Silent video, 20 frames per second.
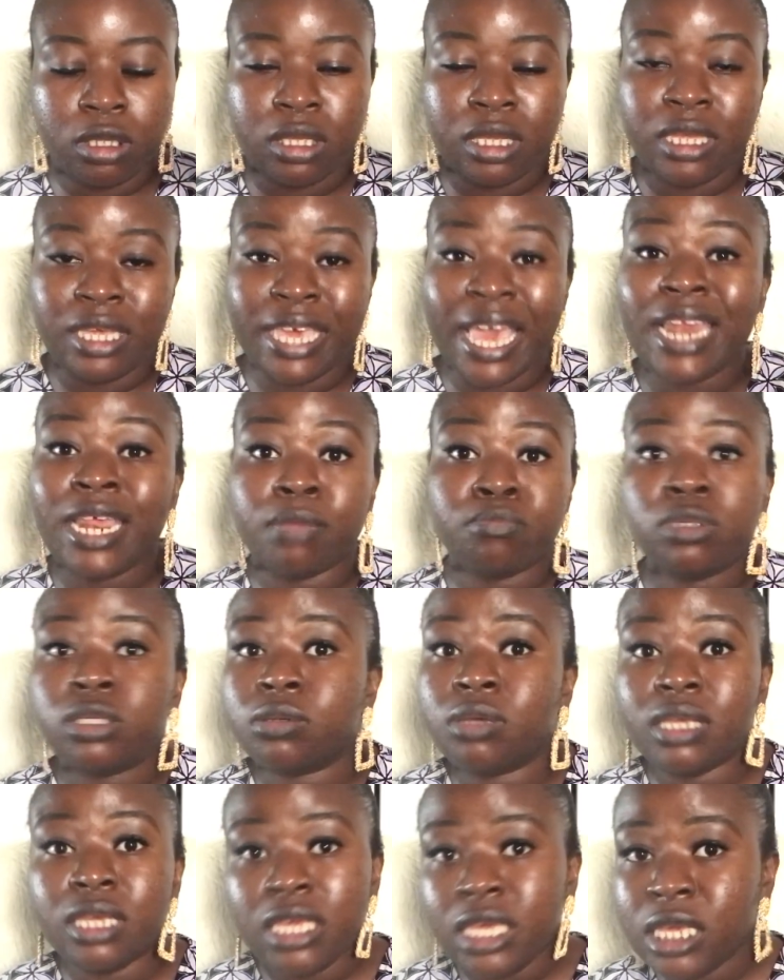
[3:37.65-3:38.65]
get him to
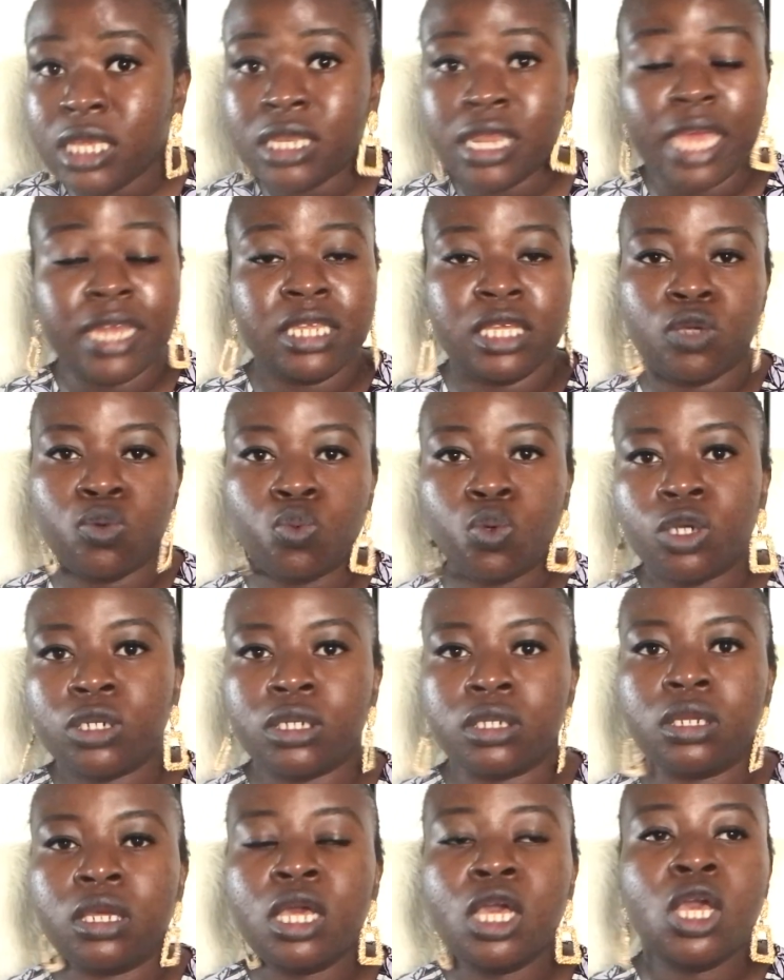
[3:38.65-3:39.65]
eat, and he wouldn't.
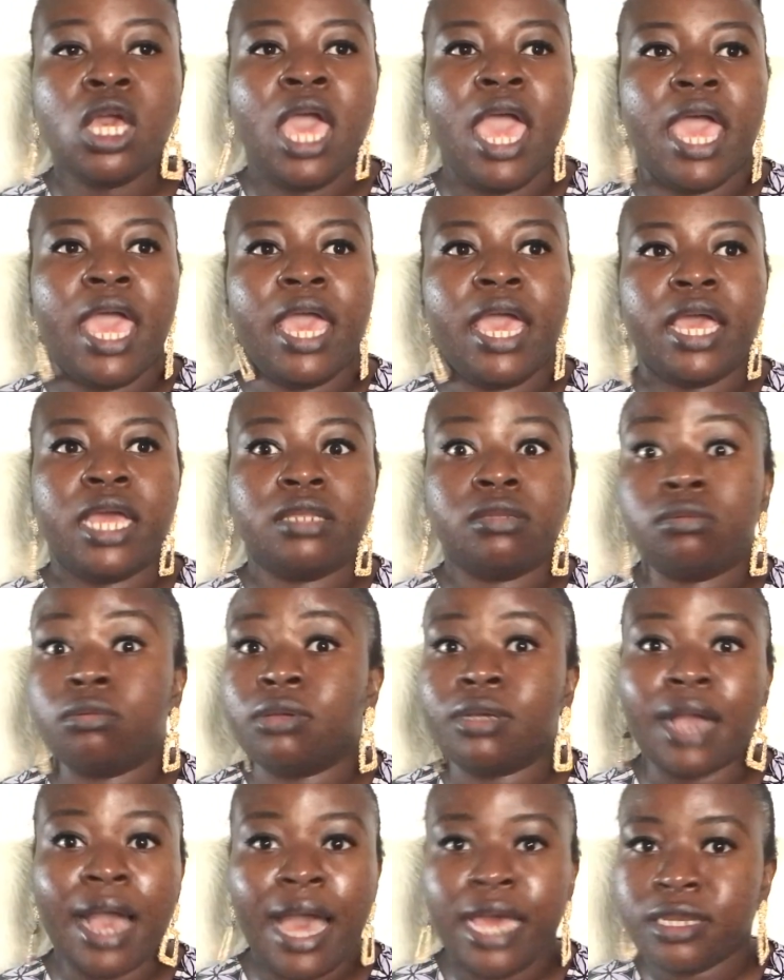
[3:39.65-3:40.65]
And
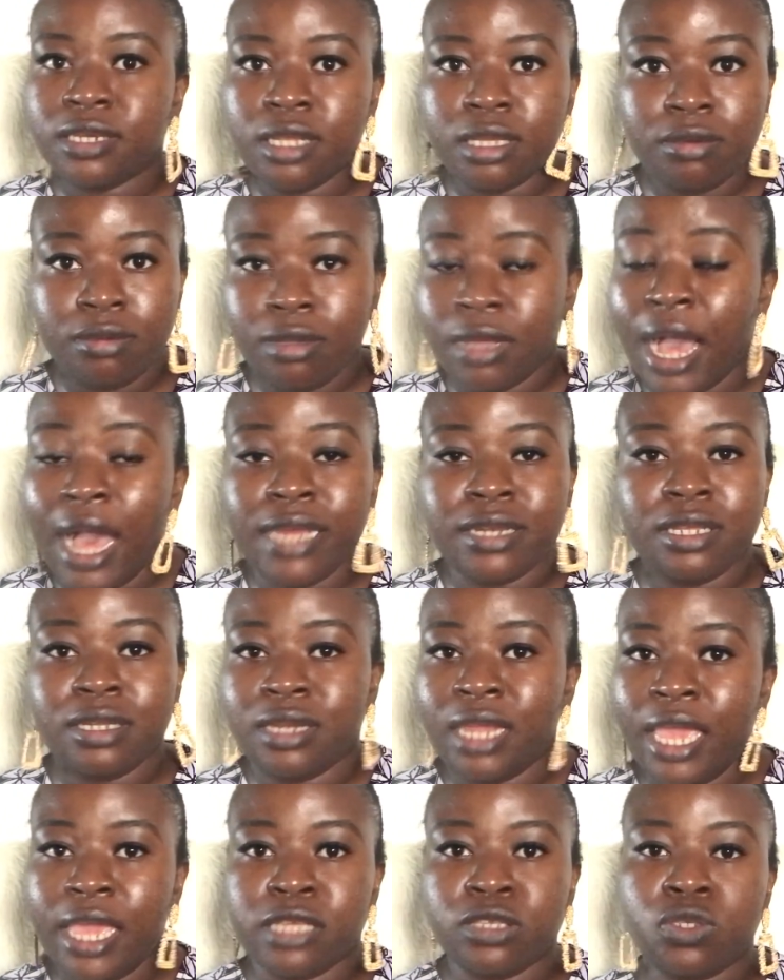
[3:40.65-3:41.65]
God didn't
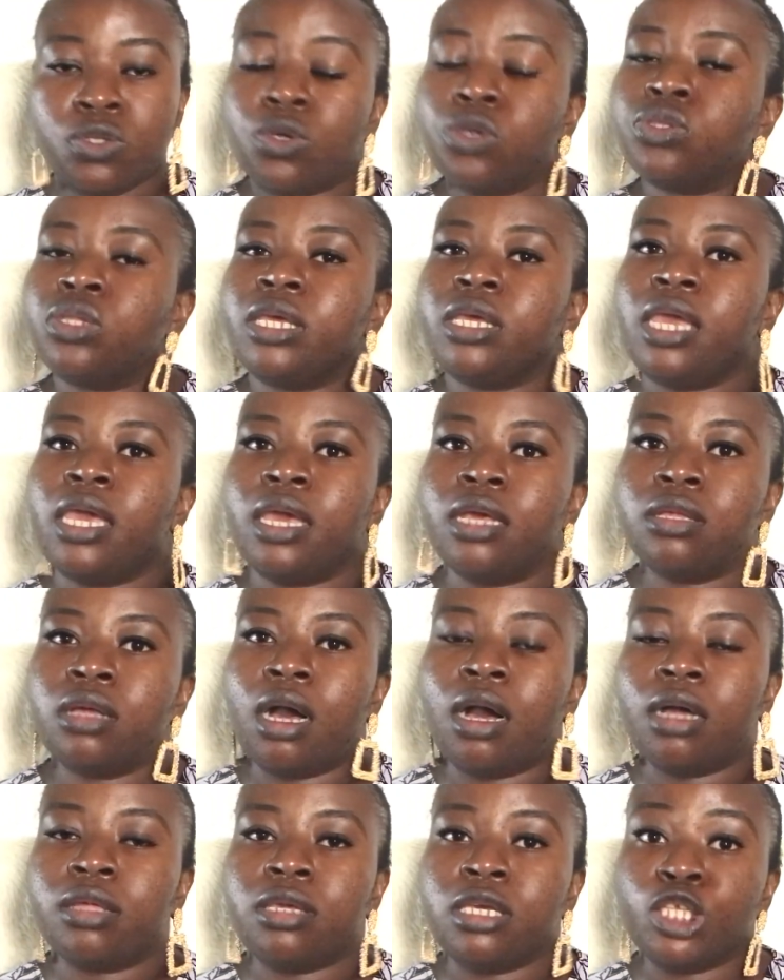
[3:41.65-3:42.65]
answer
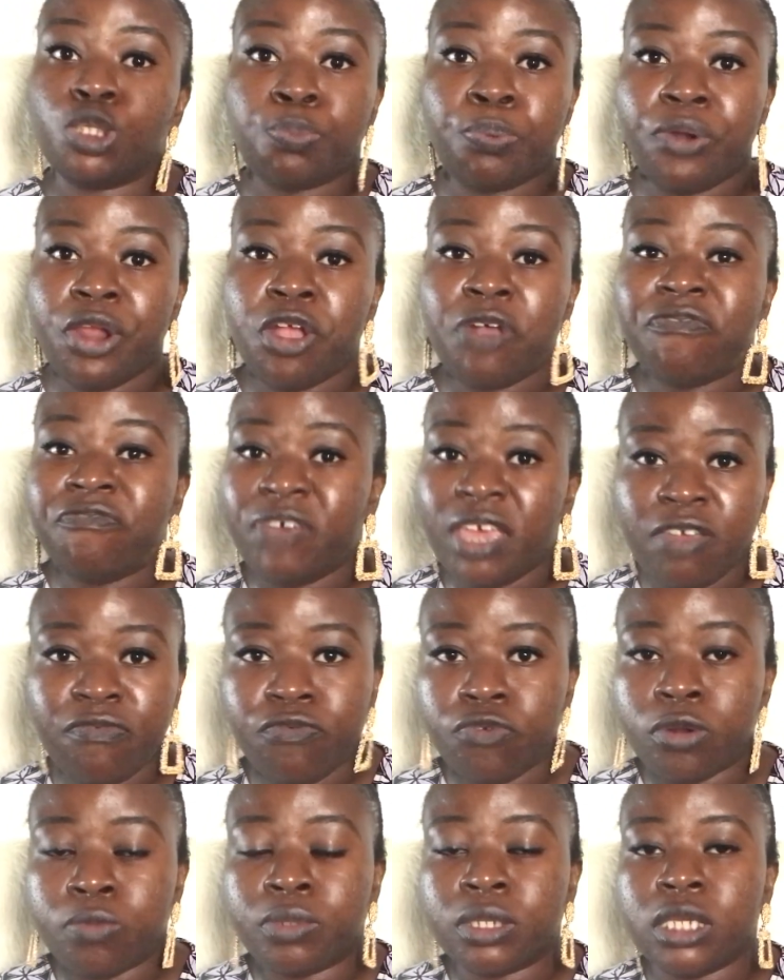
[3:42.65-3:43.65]
his prayer
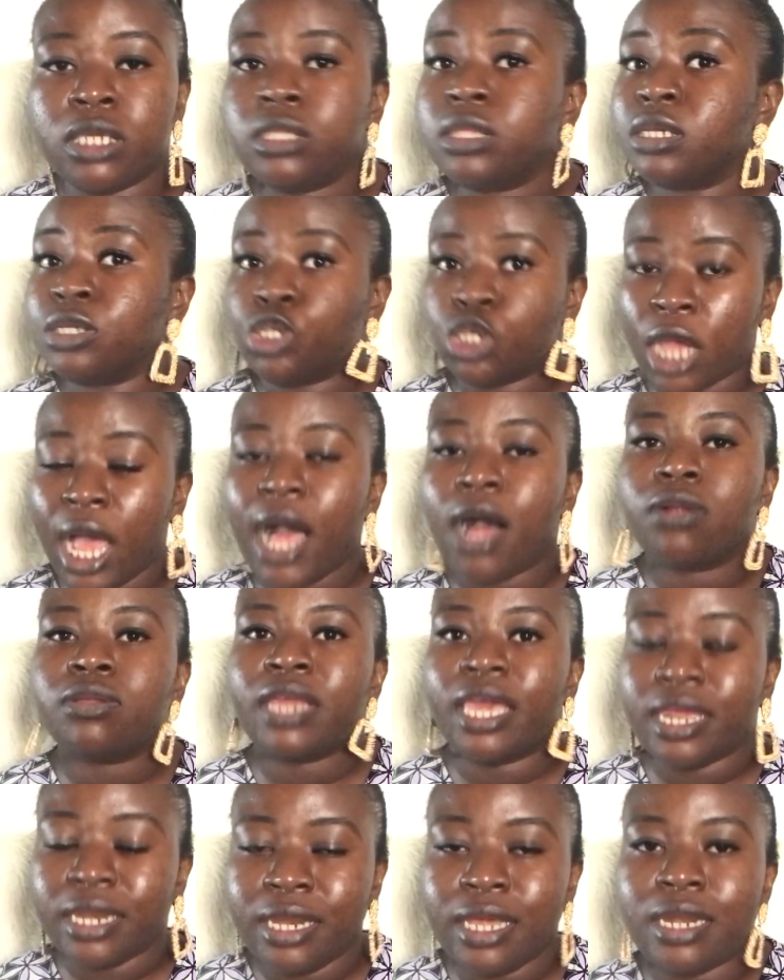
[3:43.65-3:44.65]
favorably. The child
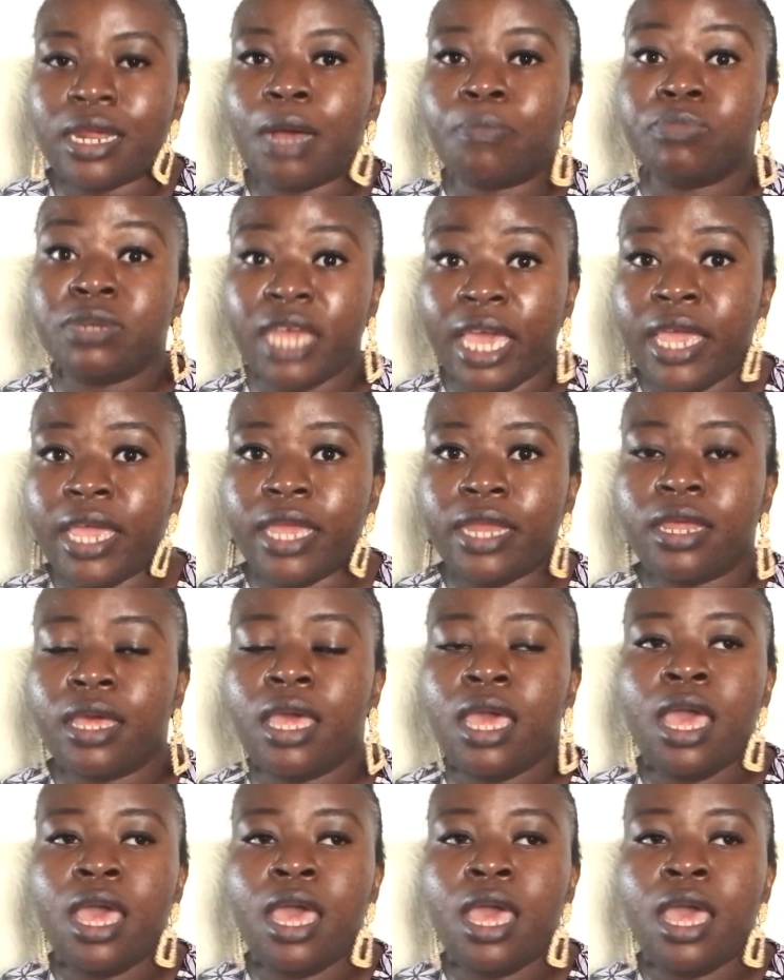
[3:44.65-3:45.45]
ended up dead.